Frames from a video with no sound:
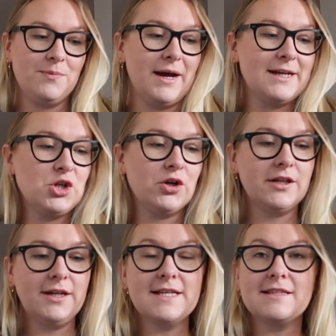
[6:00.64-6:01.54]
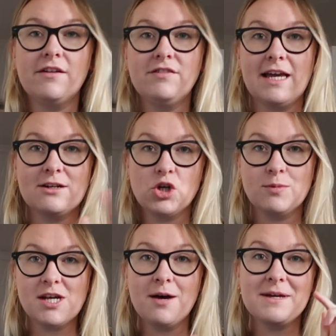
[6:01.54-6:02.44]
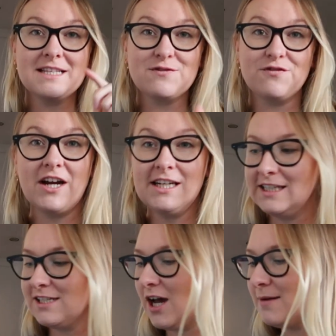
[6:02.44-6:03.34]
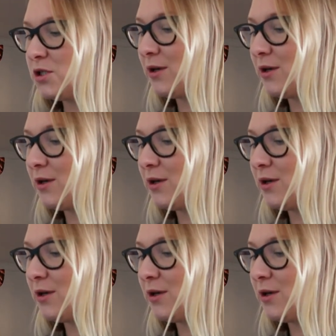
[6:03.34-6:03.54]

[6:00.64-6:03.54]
my chocolate is lovely and chopped up. It's finally time